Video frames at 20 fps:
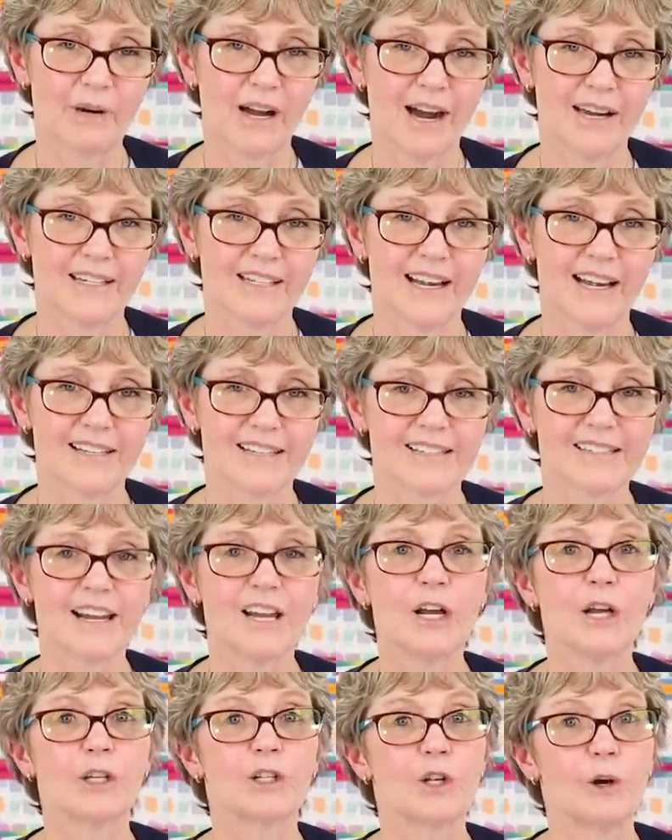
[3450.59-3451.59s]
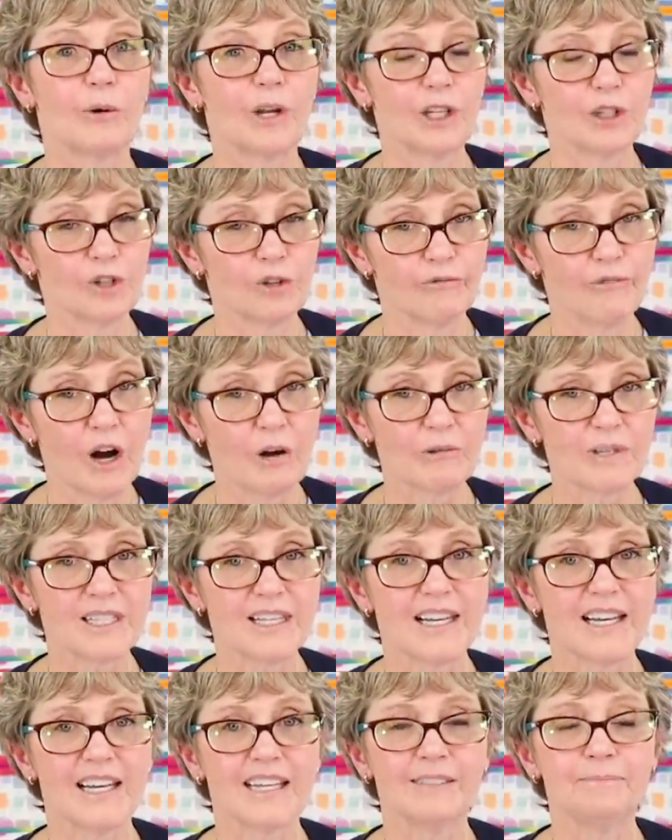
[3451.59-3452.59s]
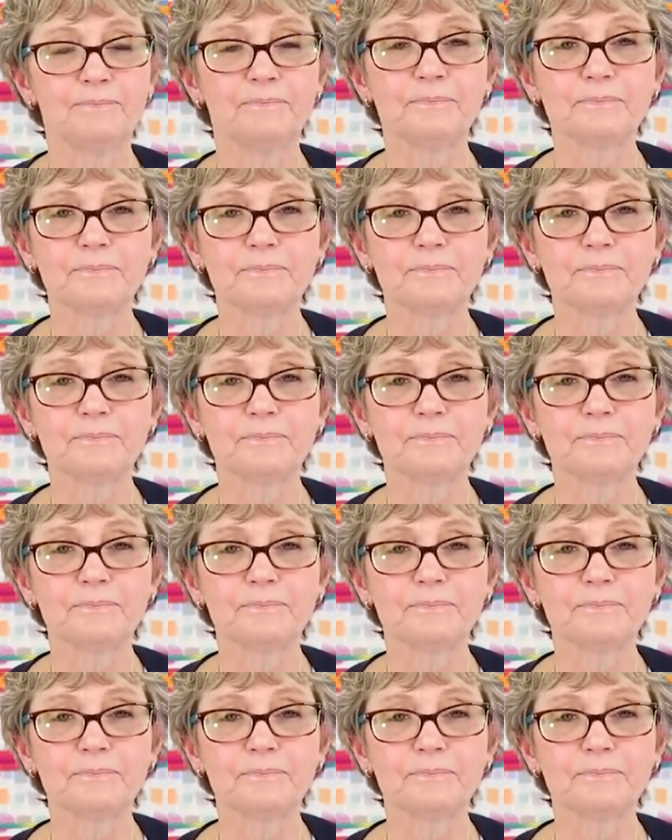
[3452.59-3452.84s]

contest. So get your votes in